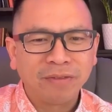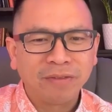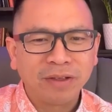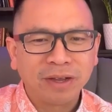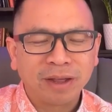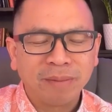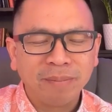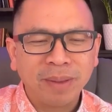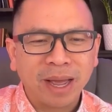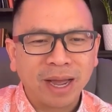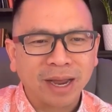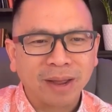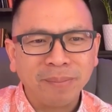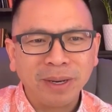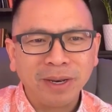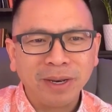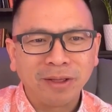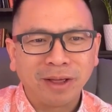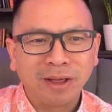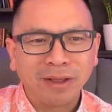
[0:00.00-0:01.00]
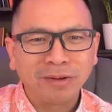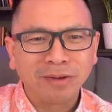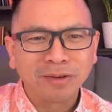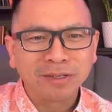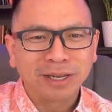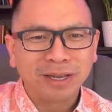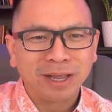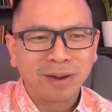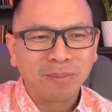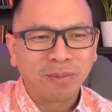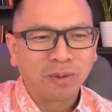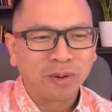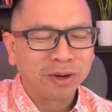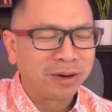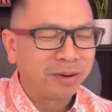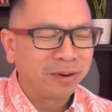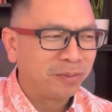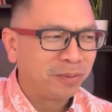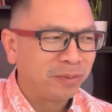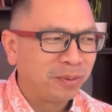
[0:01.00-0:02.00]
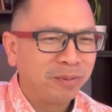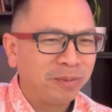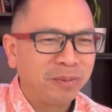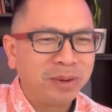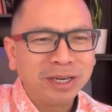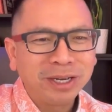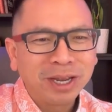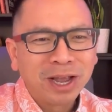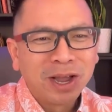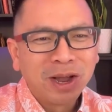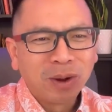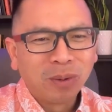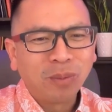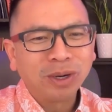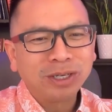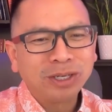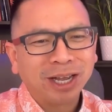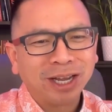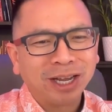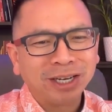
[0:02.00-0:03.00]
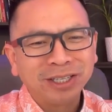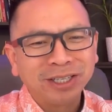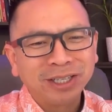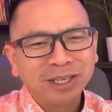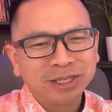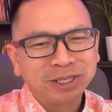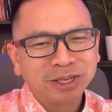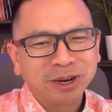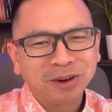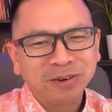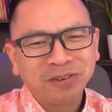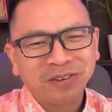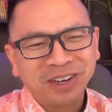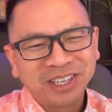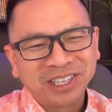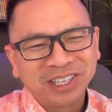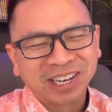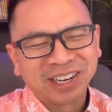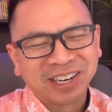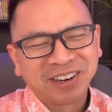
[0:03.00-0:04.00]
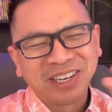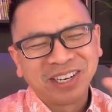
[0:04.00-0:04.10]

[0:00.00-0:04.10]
Love to come back. I mean, there's a lot more to, we're touching the surface.